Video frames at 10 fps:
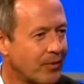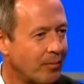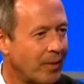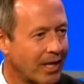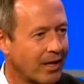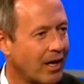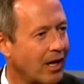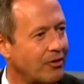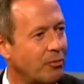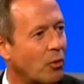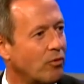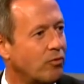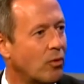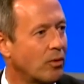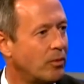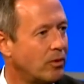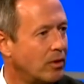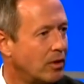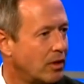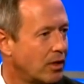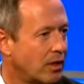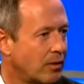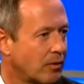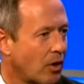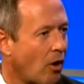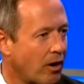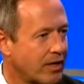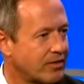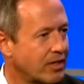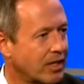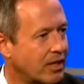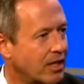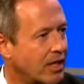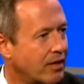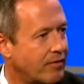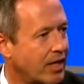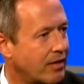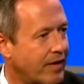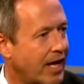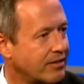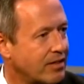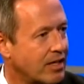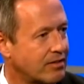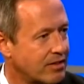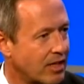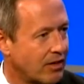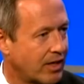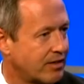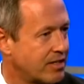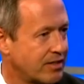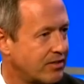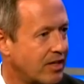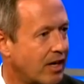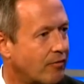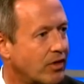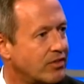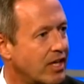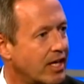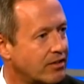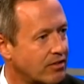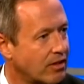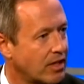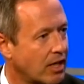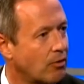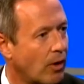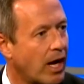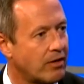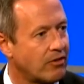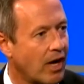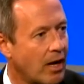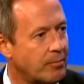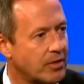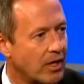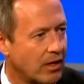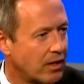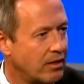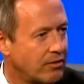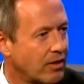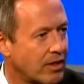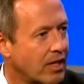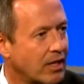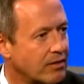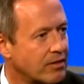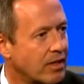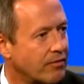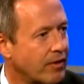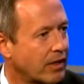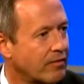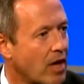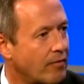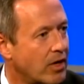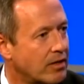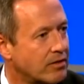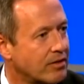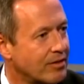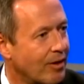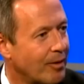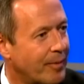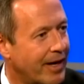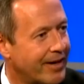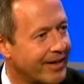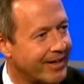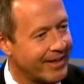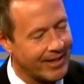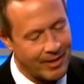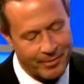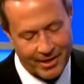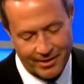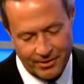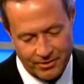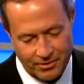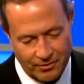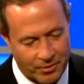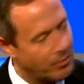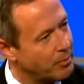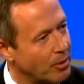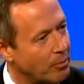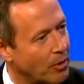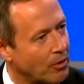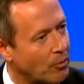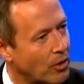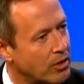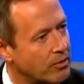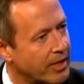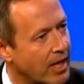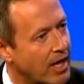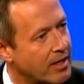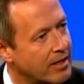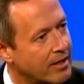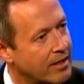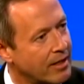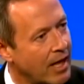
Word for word: making college more affordable, uh, harnessing the innovative assets that exist in every state so that they create jobs. These are the things that effective governance is all about. And I've been honored to serve the people of Baltimore in doing that so